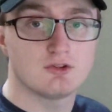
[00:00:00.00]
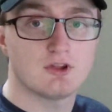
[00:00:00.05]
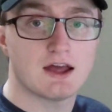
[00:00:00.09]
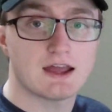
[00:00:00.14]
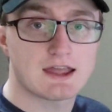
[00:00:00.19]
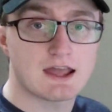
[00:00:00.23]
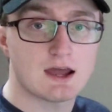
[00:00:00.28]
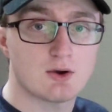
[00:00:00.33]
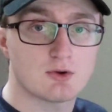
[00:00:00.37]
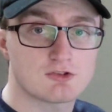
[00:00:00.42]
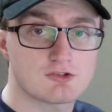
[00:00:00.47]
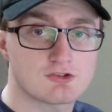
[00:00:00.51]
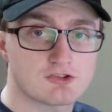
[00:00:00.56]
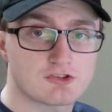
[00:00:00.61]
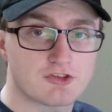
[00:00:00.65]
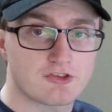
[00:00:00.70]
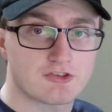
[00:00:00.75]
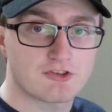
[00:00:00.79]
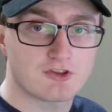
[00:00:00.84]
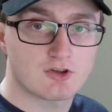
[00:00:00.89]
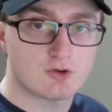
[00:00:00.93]
like how it's
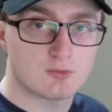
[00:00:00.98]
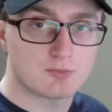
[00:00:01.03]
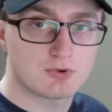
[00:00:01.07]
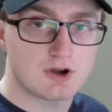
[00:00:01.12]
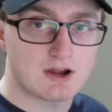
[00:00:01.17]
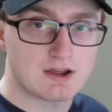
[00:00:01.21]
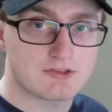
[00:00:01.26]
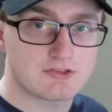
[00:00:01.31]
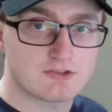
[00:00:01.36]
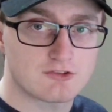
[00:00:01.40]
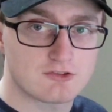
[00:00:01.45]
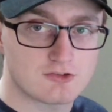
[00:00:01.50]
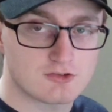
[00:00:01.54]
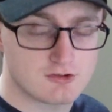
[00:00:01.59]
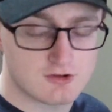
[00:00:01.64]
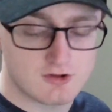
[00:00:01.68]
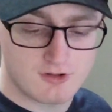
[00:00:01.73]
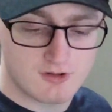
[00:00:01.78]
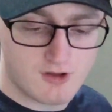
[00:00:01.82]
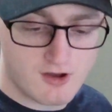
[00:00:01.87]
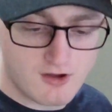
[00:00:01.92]
just a single press to
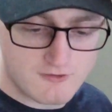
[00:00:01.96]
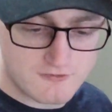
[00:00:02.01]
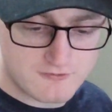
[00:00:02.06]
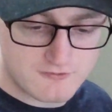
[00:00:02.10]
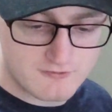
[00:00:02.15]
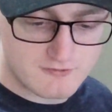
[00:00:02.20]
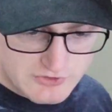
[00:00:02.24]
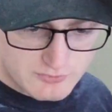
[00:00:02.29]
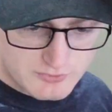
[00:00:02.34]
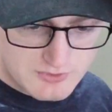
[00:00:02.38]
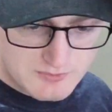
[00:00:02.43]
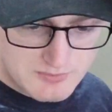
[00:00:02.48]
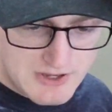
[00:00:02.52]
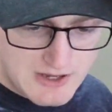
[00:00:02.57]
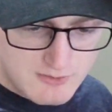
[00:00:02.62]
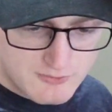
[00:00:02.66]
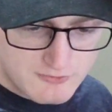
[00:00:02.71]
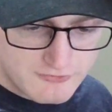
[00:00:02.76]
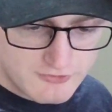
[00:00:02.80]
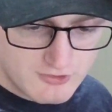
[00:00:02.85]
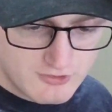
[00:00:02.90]
turn it off. So when the
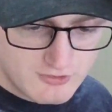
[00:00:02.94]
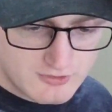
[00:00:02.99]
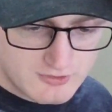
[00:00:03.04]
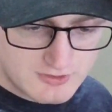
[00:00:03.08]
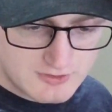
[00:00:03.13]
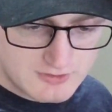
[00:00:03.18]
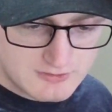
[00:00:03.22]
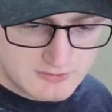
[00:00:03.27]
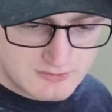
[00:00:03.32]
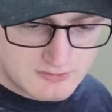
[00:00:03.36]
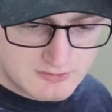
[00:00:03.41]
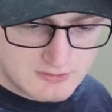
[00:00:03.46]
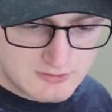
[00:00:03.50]
power's on,